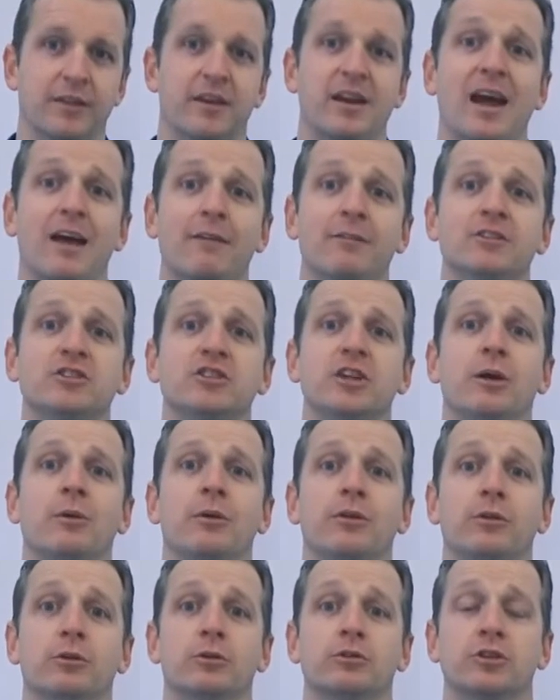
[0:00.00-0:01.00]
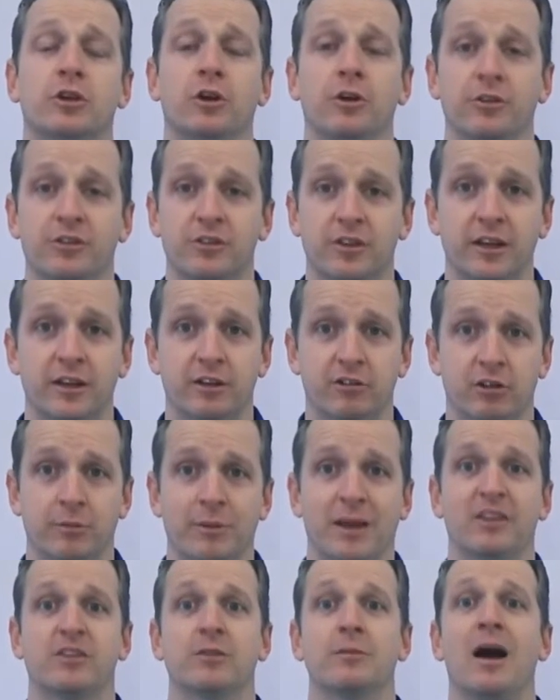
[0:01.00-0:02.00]
then have a chat with your child's teacher
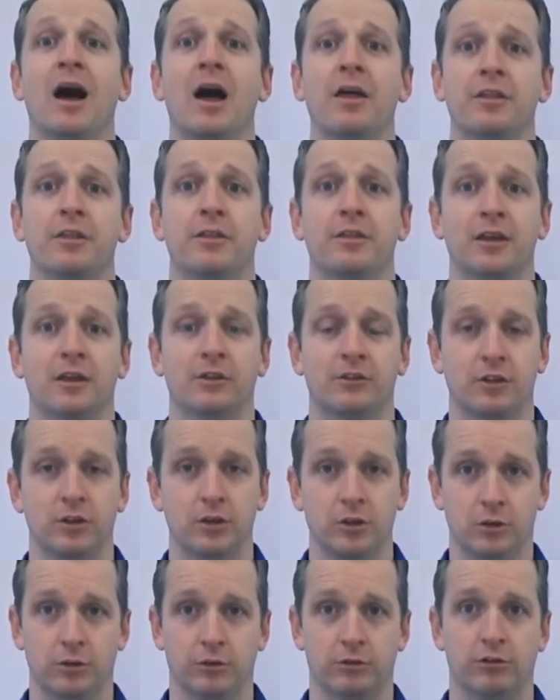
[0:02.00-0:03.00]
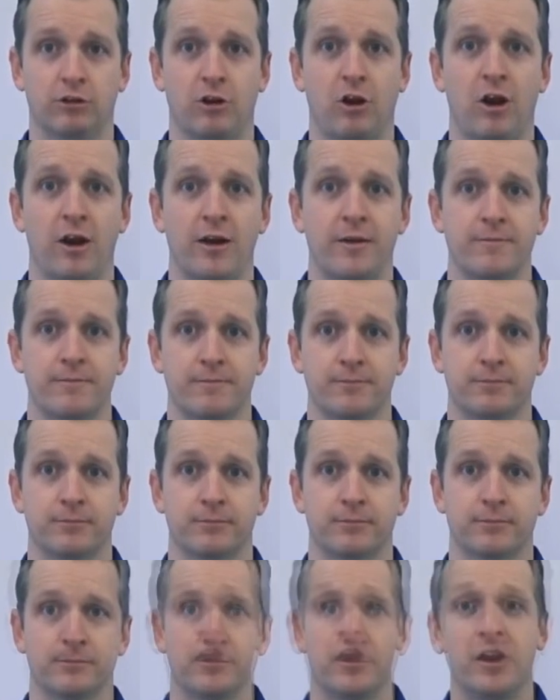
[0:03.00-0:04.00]
about some other things that you could try.
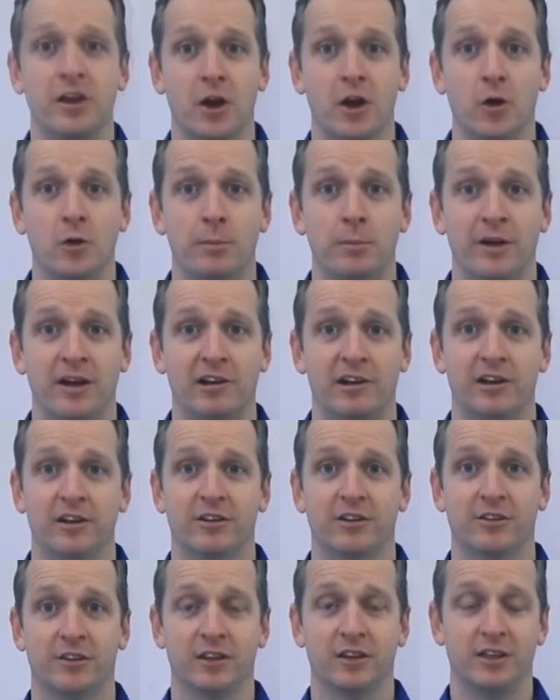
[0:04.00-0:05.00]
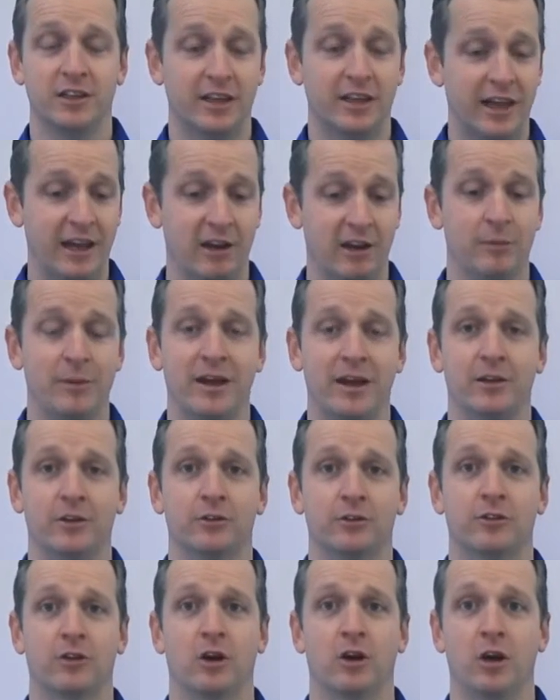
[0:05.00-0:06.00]
I know, parents, that you care about
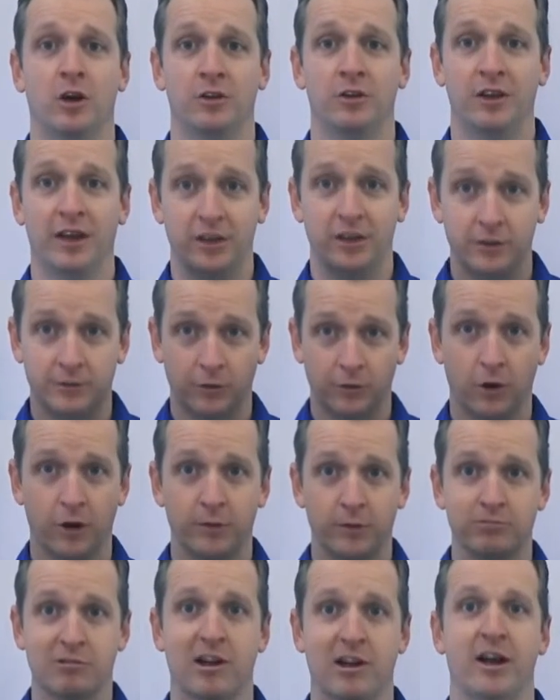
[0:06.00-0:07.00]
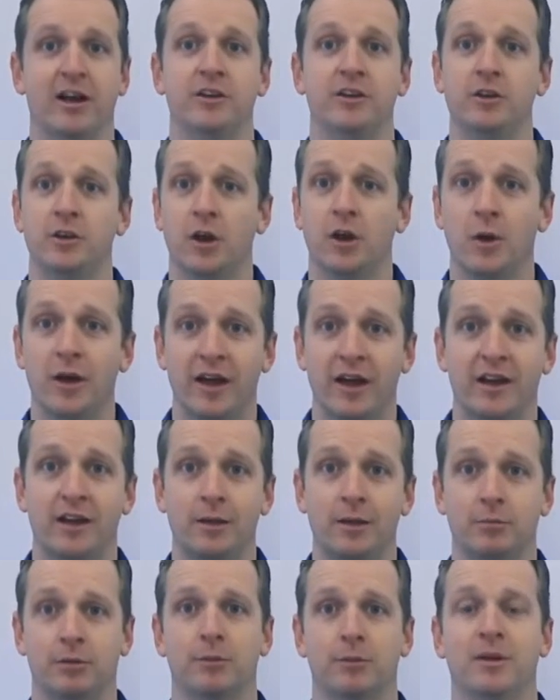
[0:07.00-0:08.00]
your child and you've got a brain, you know how to
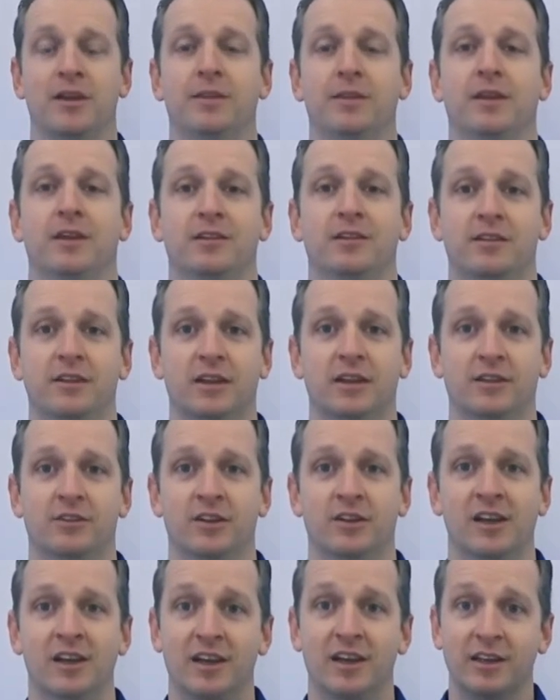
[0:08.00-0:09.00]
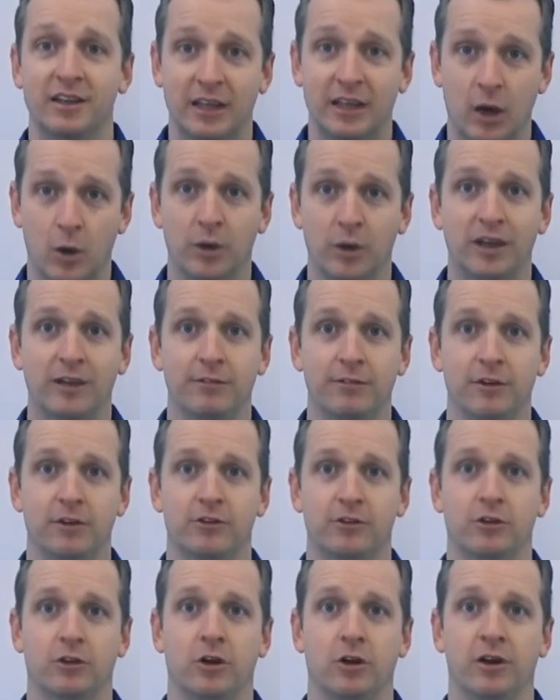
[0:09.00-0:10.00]
implement these things. Go and give it a
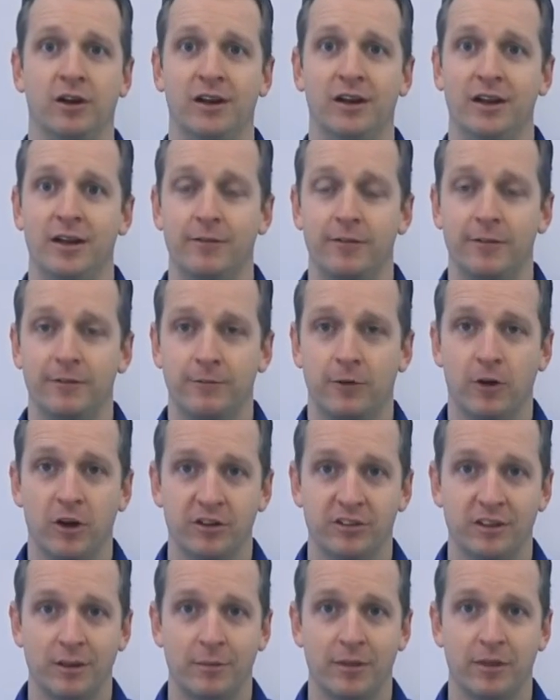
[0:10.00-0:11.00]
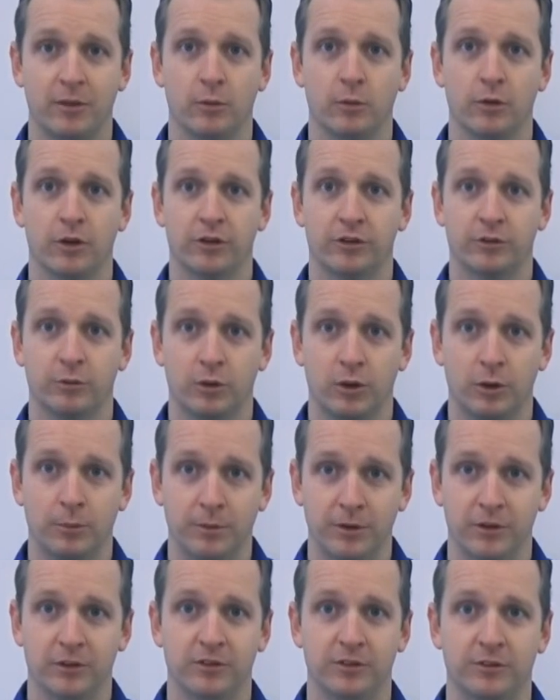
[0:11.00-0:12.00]
shot. If you find something that works well,
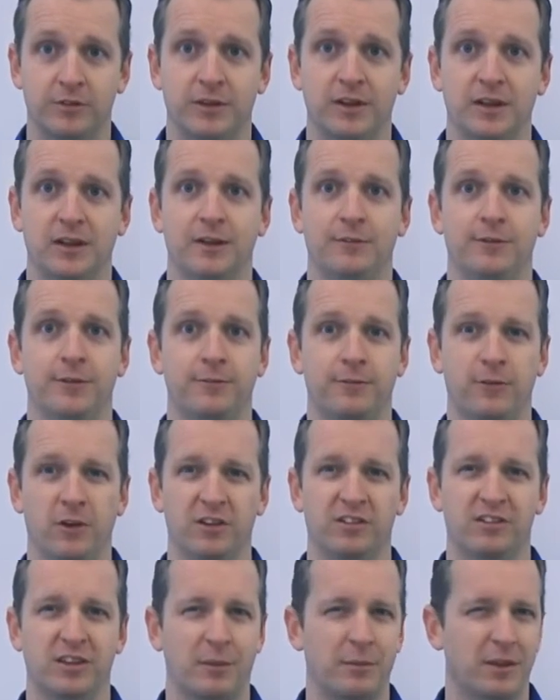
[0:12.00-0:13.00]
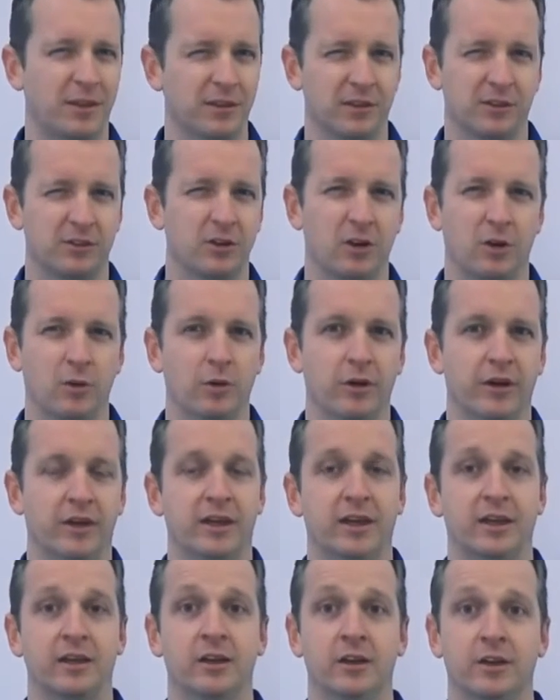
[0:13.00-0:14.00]
persevere. If you find something that's not
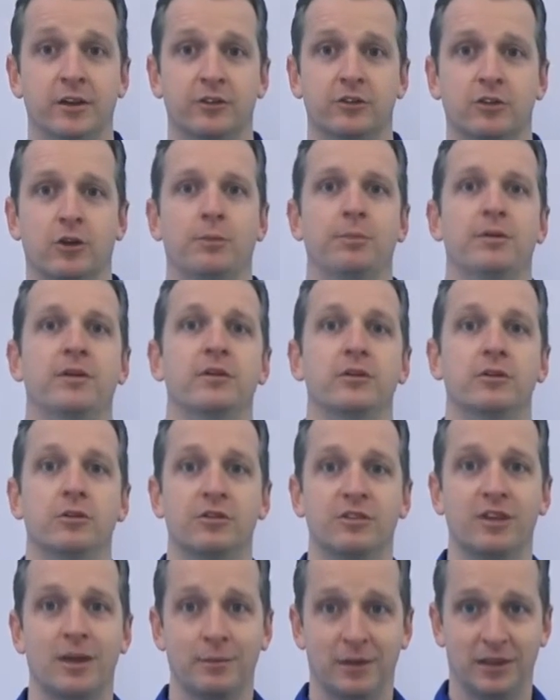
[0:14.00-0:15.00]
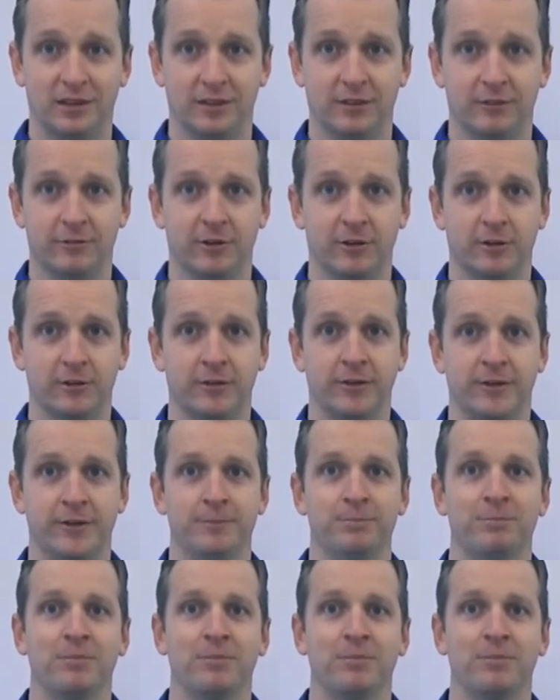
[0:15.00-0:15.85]
working, stop it and do something different.